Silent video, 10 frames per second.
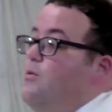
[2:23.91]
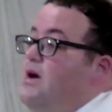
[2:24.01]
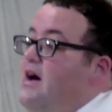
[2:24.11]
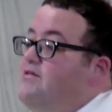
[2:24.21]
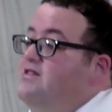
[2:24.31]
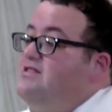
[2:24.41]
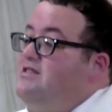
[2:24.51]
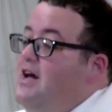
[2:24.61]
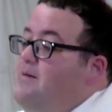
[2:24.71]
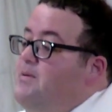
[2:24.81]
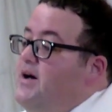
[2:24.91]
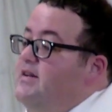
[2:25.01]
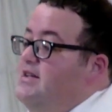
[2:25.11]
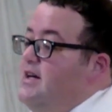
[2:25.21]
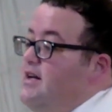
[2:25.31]
We have to stay
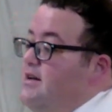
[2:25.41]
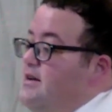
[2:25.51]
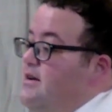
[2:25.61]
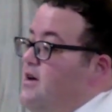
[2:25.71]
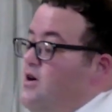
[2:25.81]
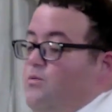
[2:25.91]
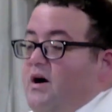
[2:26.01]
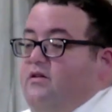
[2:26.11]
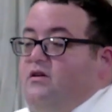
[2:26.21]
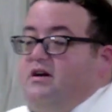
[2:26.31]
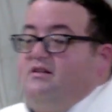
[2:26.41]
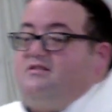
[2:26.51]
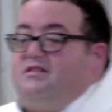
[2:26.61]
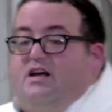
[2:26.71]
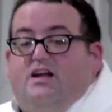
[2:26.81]
plugged in, whether
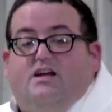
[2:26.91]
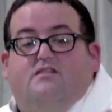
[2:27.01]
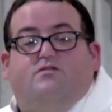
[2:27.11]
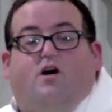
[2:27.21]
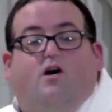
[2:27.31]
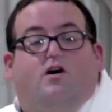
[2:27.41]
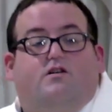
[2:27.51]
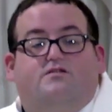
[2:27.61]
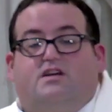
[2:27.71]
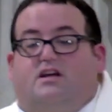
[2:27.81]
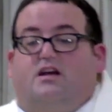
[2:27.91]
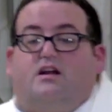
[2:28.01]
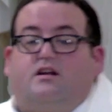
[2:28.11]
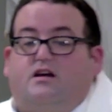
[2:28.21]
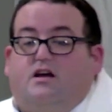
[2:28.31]
it's getting involved
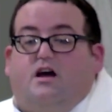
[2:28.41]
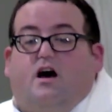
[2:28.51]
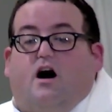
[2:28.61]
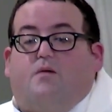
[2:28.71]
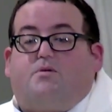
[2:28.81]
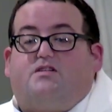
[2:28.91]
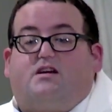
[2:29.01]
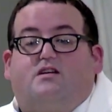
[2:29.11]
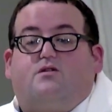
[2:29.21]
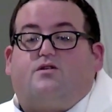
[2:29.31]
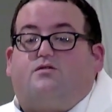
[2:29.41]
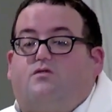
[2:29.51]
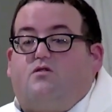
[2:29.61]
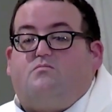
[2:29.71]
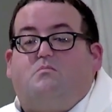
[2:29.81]
in a particular
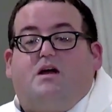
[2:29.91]
group.